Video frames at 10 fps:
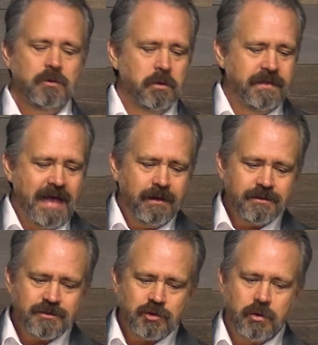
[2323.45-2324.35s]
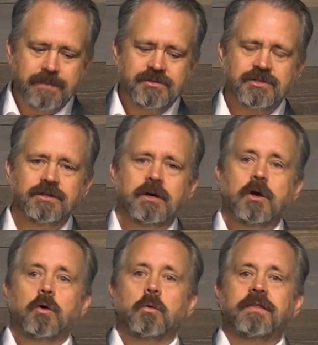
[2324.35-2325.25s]
Without the scripture,
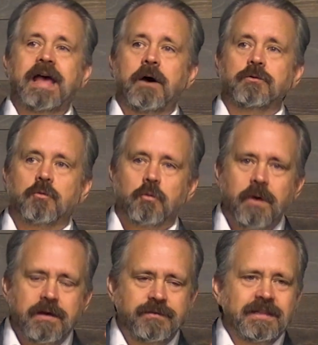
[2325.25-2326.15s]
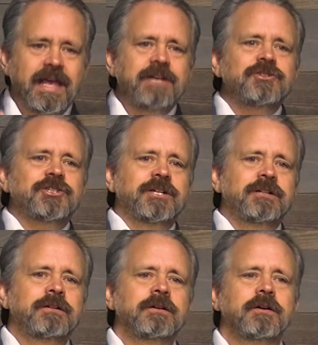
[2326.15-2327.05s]
without
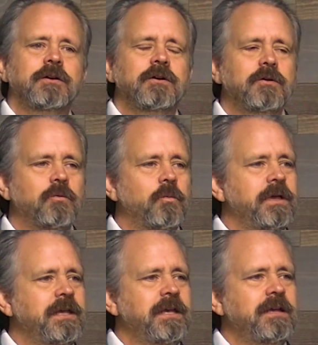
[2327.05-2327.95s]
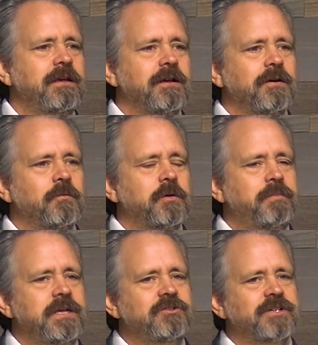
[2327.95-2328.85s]
revelation, we
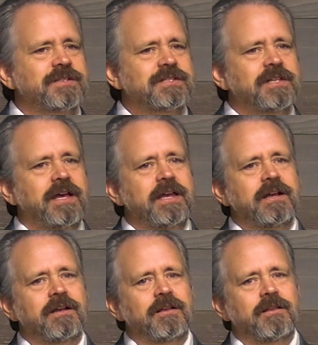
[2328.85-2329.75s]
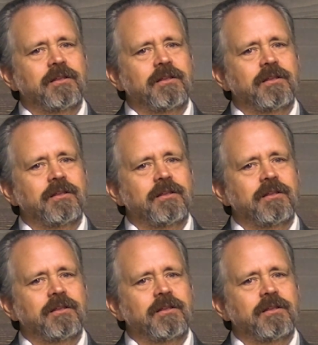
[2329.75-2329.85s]
would be just like